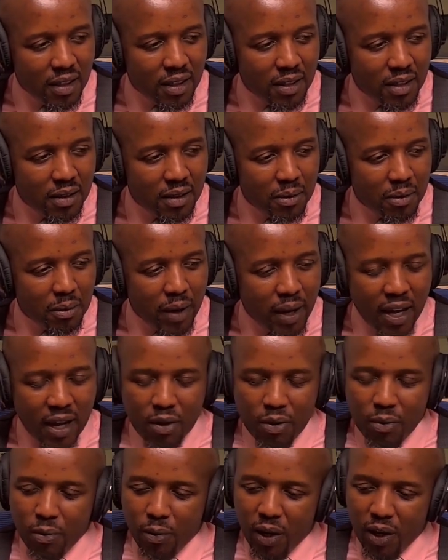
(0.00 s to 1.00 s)
where
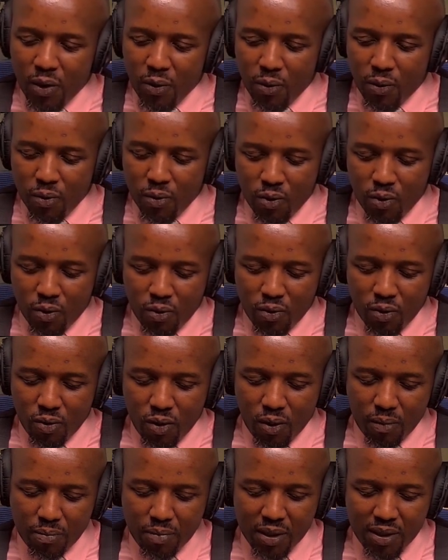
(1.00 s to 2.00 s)

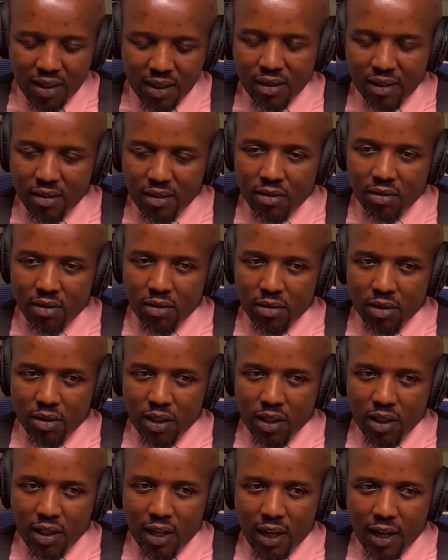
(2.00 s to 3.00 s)
your business
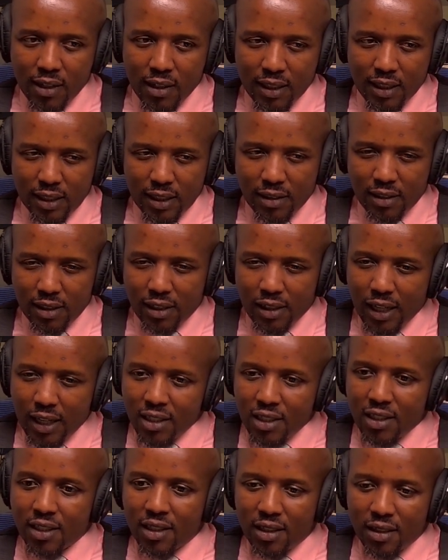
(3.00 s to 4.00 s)
in such a
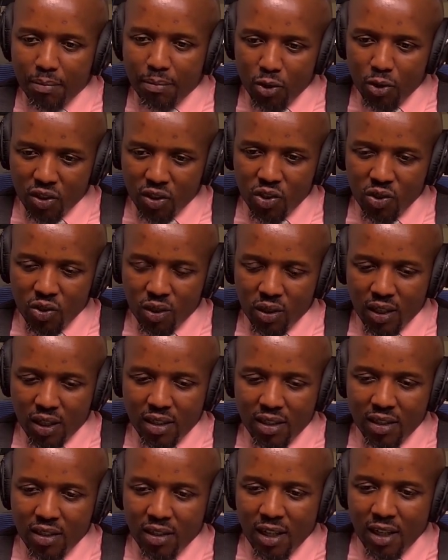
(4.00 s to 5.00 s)
strategic position
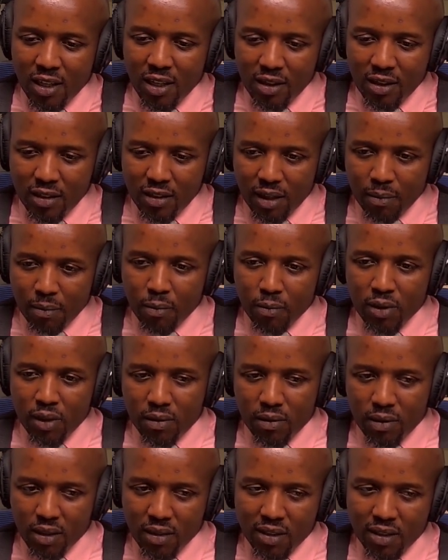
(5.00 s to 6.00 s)
that
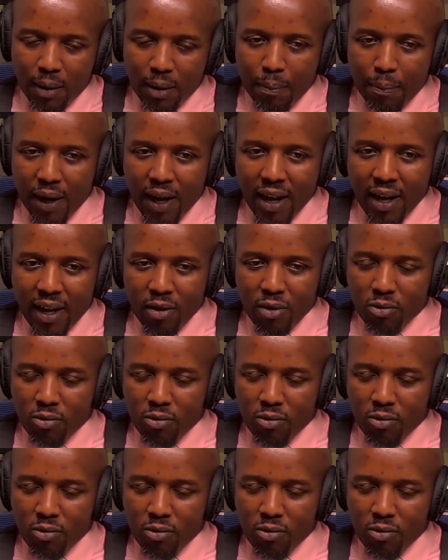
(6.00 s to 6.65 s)
there's a supplier who